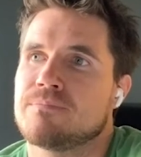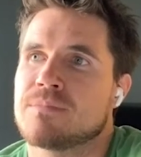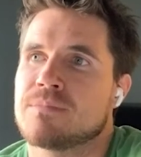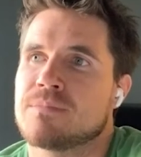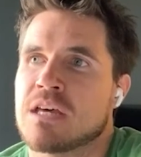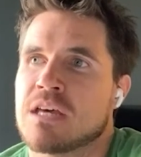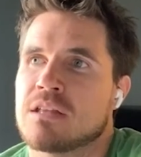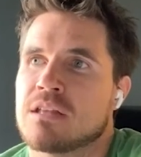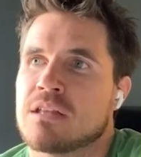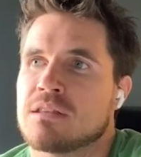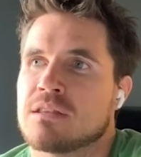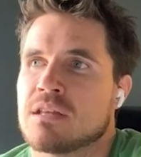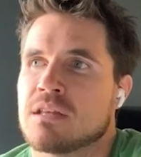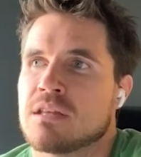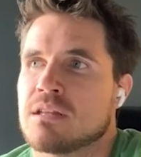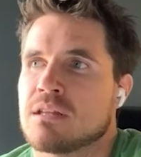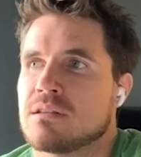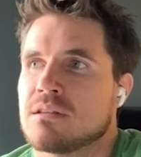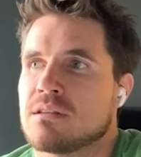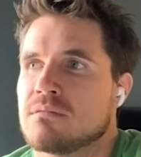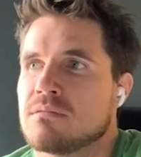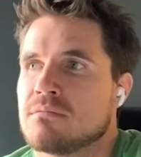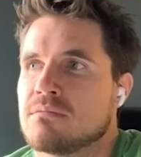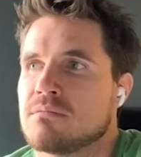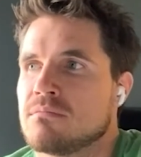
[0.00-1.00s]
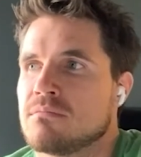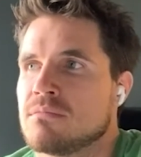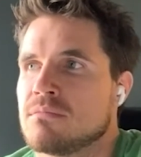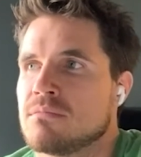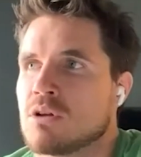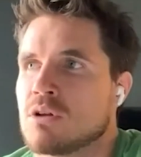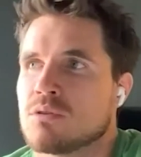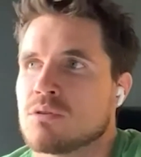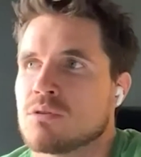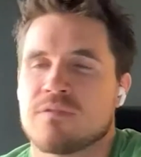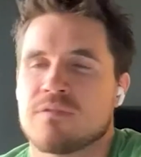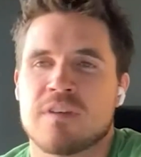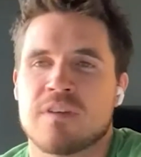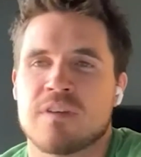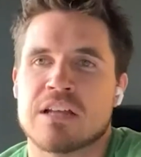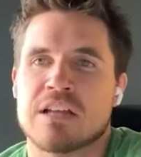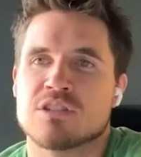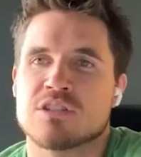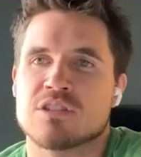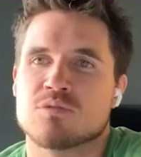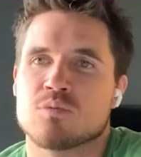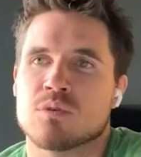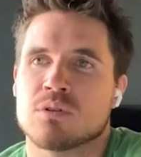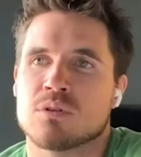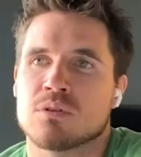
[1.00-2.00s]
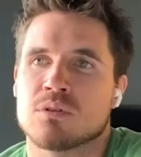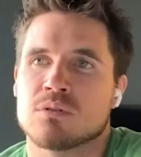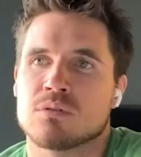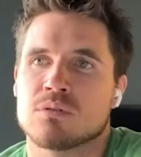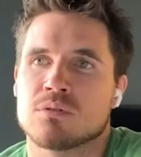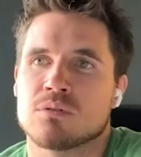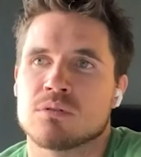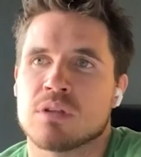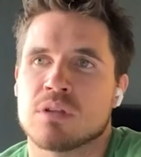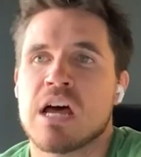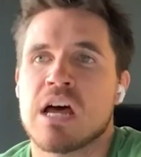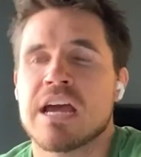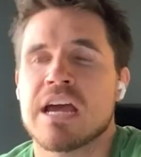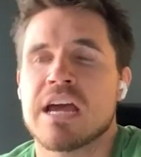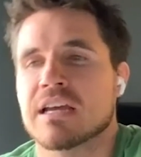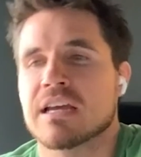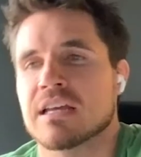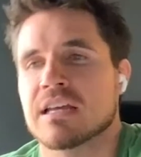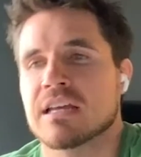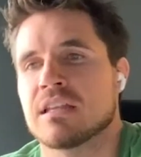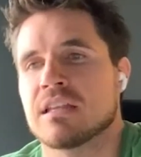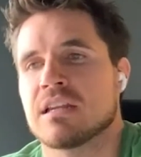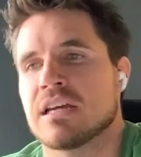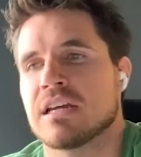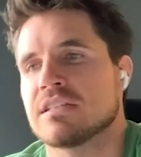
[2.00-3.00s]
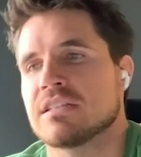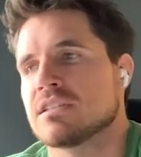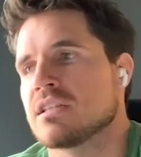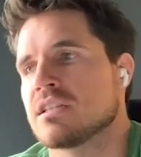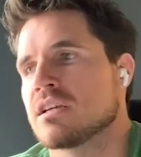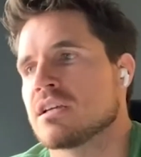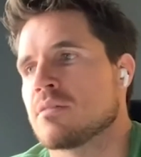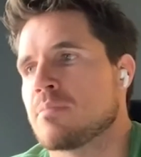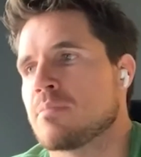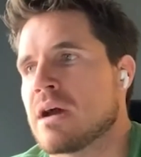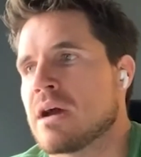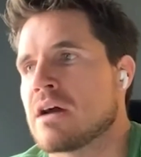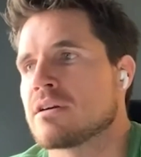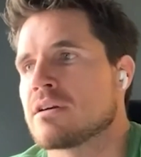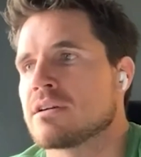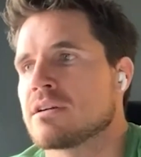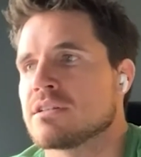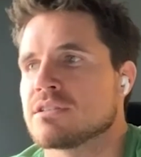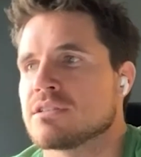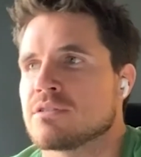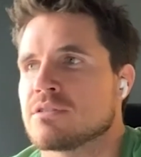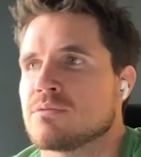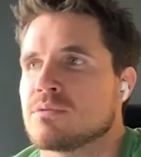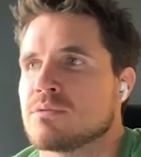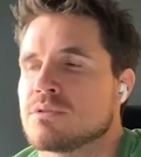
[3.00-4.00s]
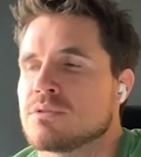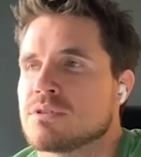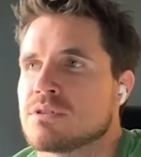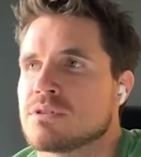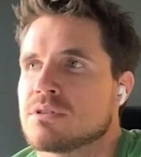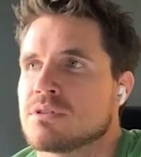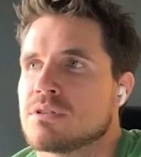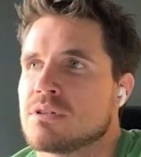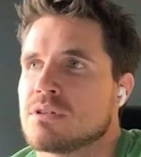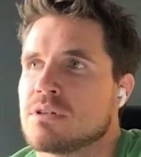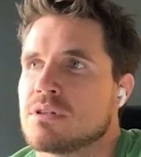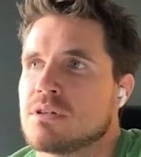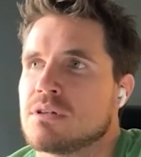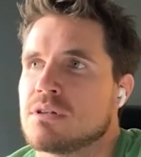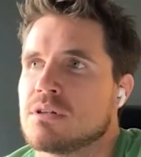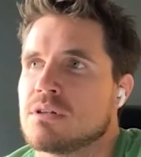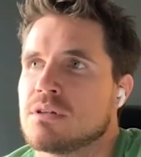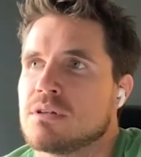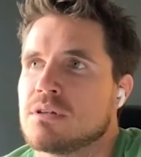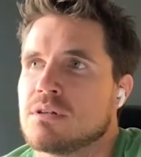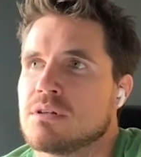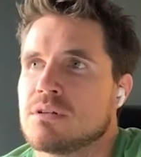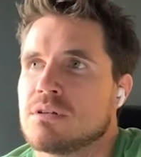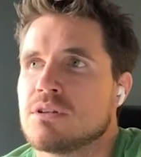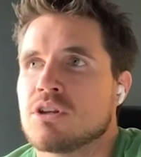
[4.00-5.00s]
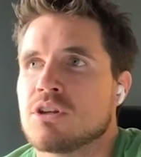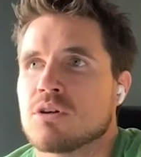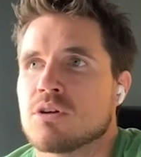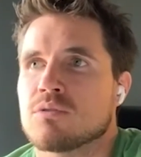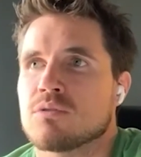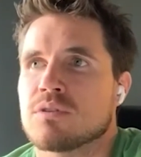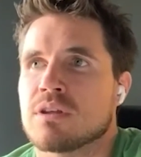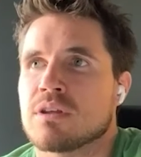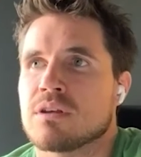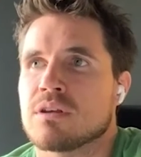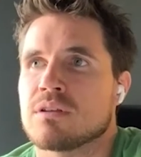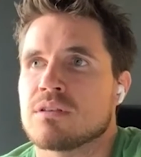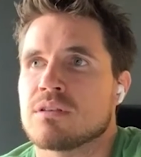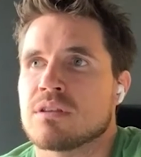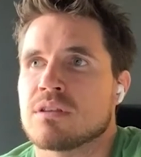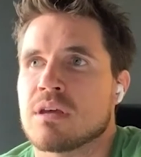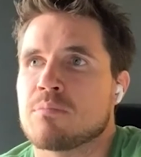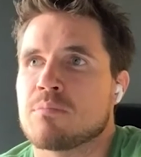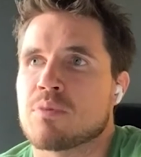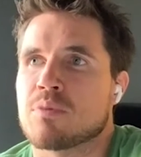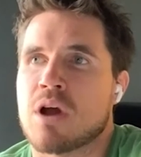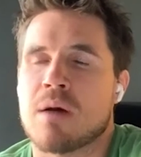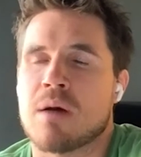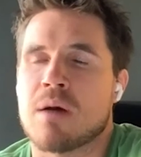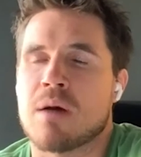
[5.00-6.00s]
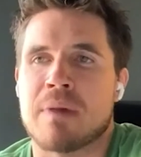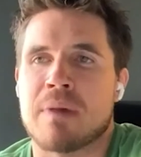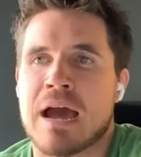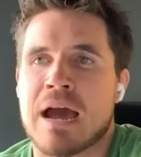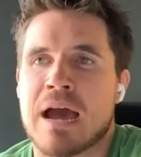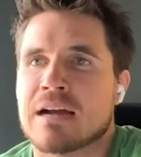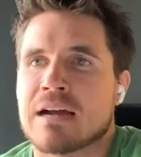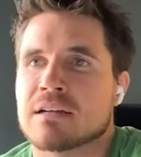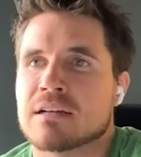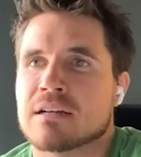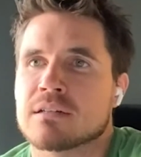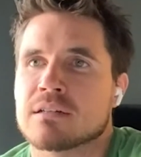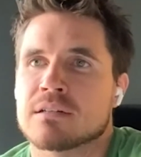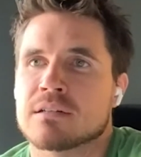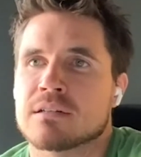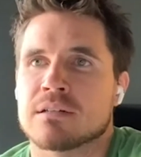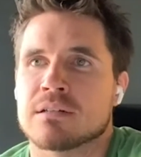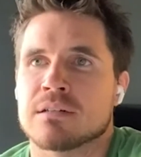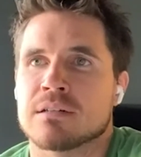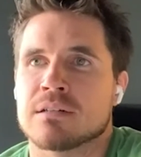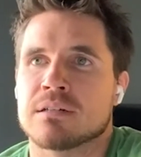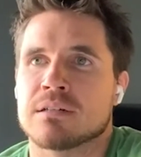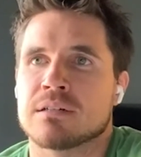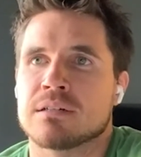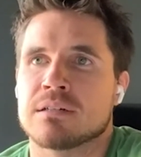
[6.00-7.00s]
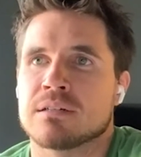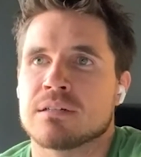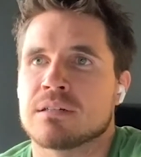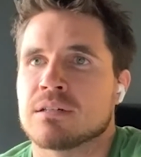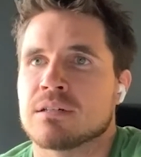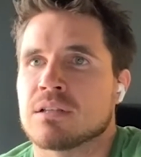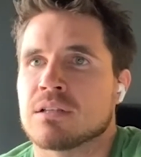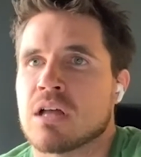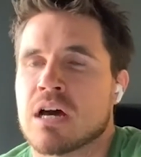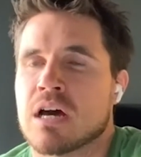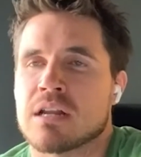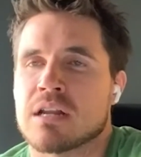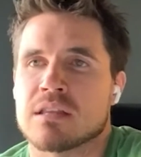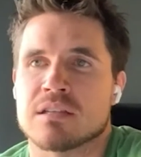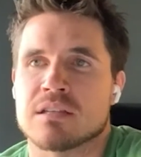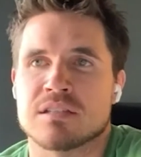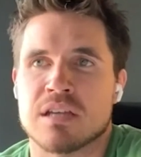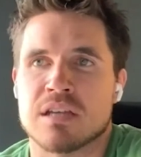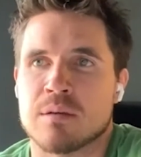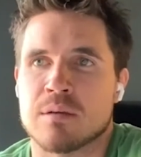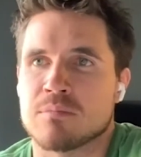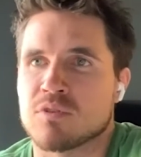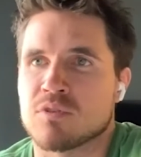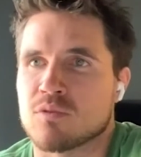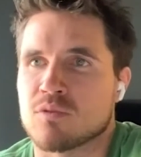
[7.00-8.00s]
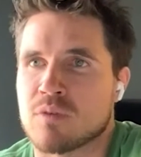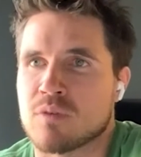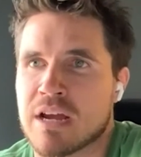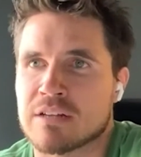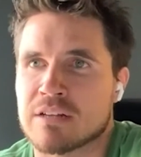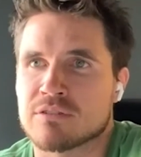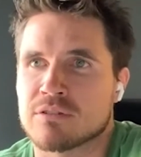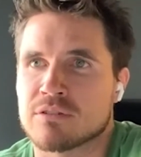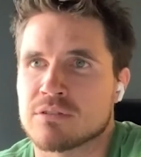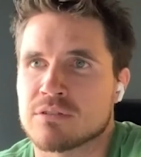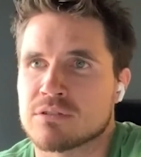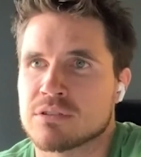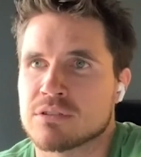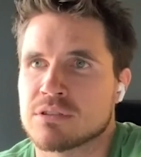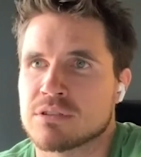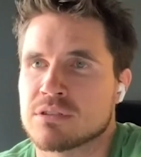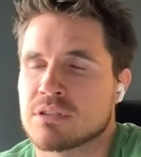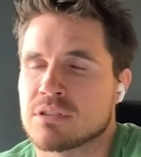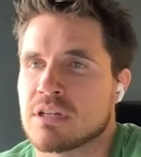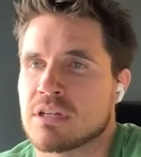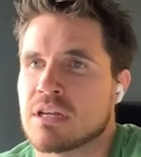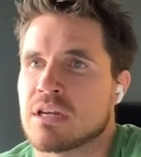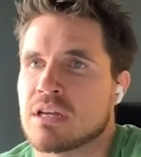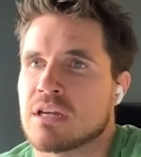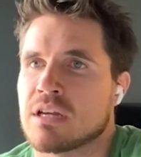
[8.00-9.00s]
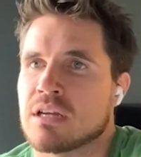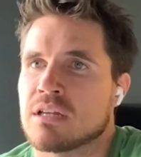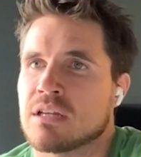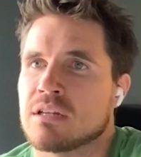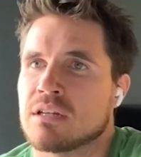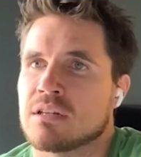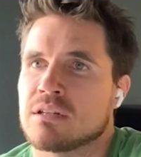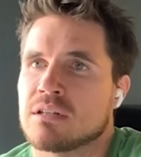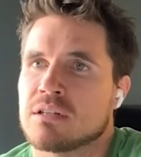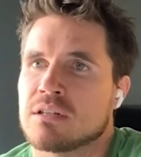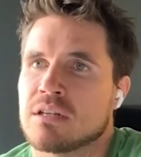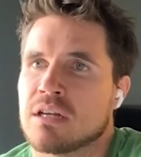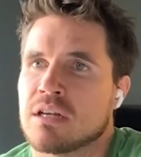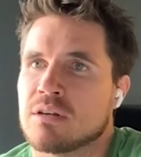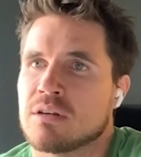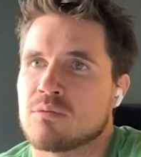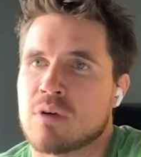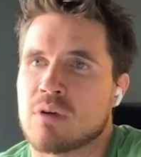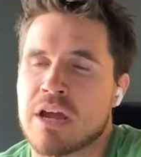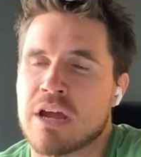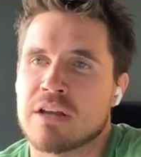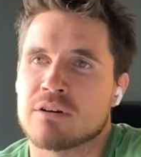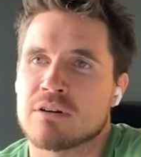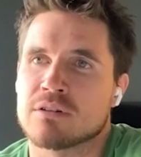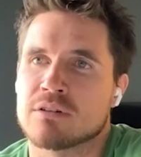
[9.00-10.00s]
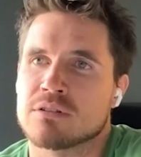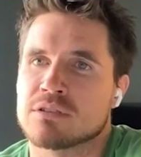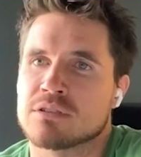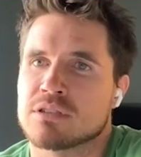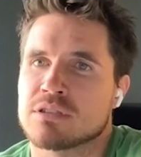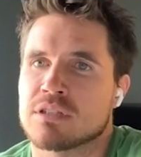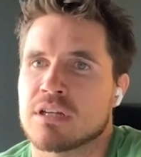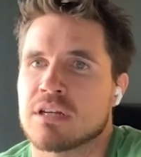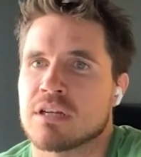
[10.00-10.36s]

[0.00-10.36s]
that, you know, the fans will like. And the nice thing about it is it was, you know, they brought back a lot of the same directors and writers